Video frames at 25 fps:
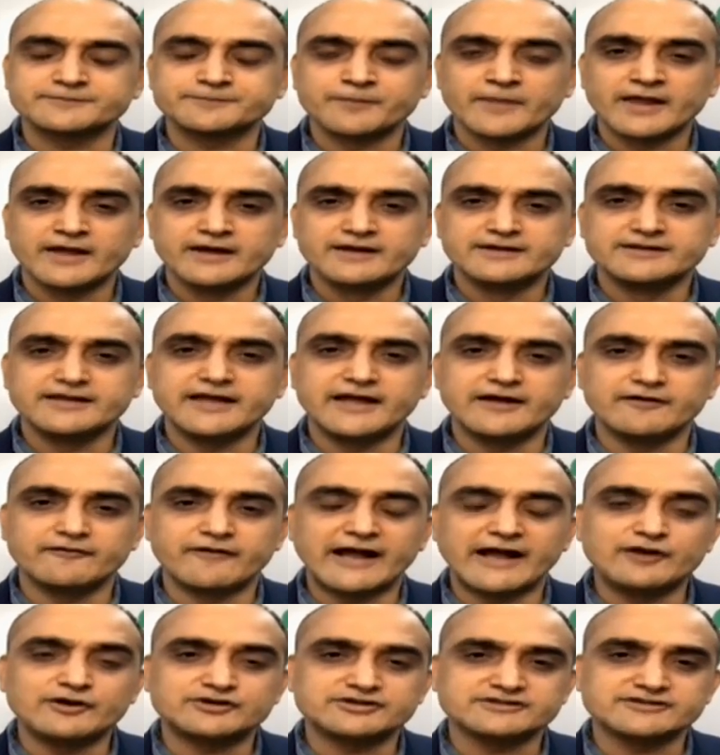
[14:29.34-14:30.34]
the
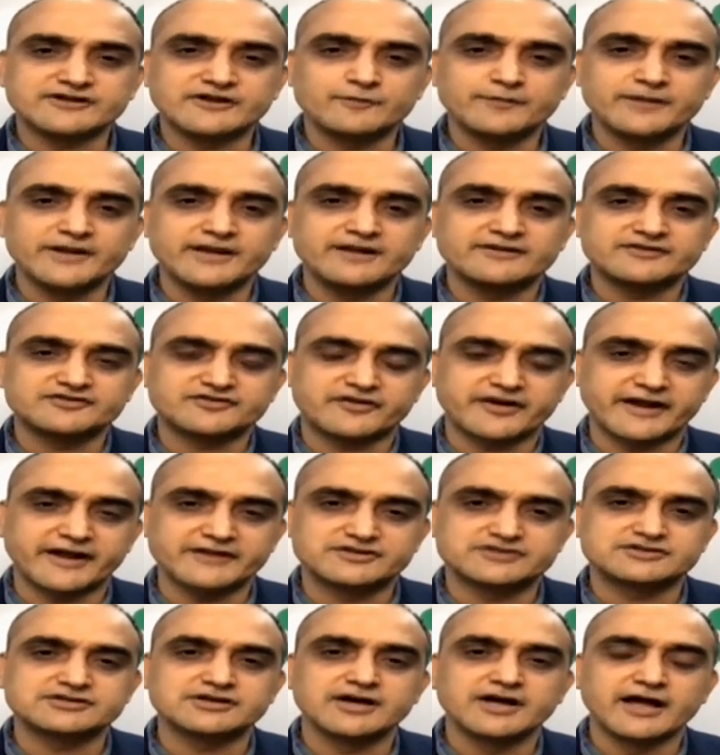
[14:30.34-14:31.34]
evaluations have been
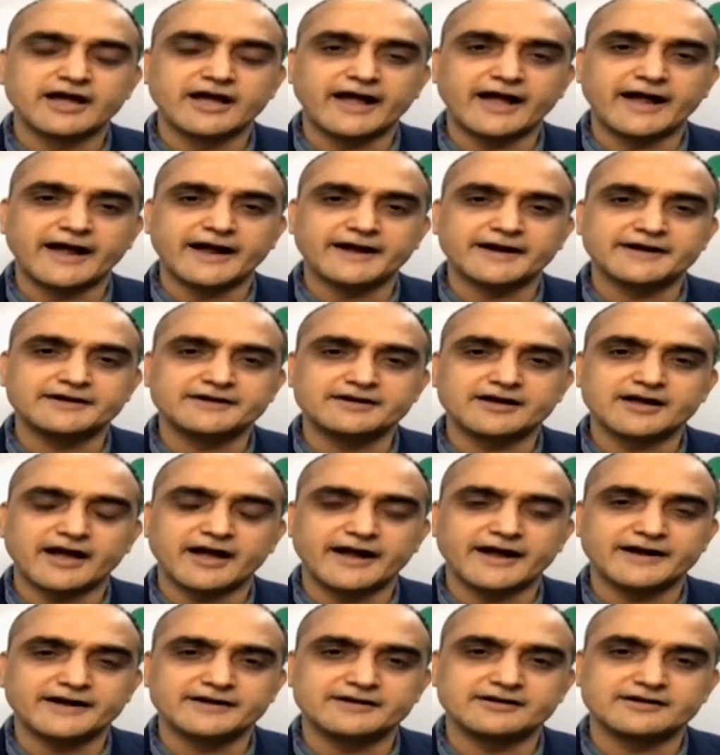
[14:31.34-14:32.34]
stretched and
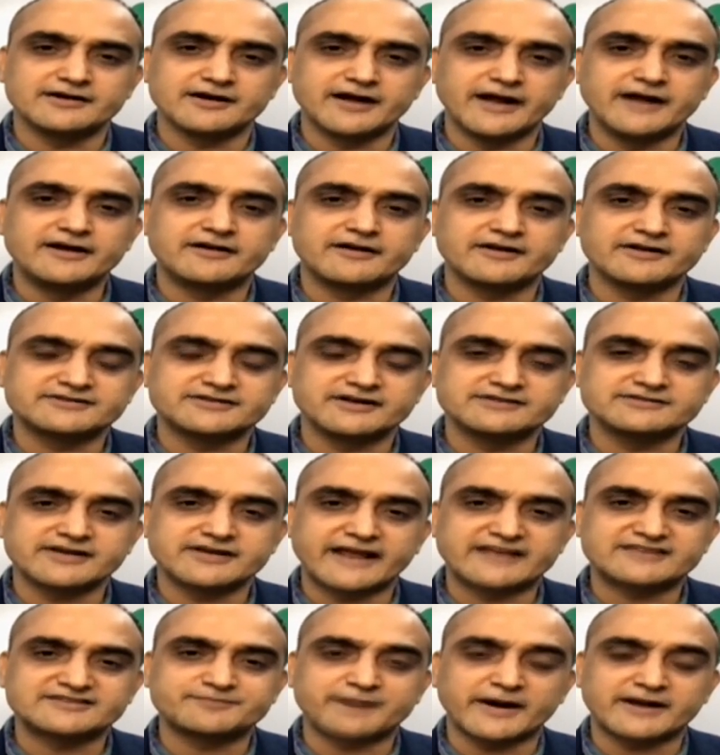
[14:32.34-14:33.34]
and interest rates are
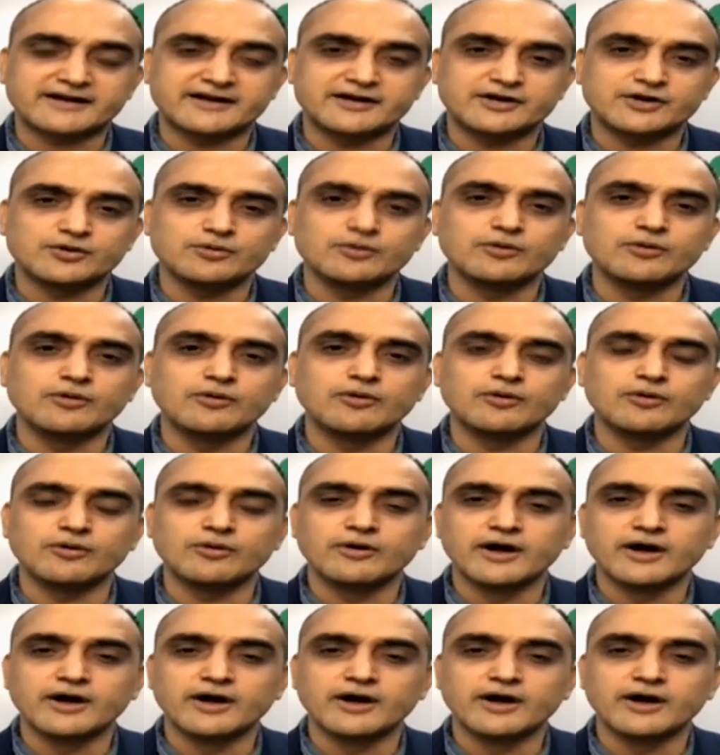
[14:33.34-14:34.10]
expected to go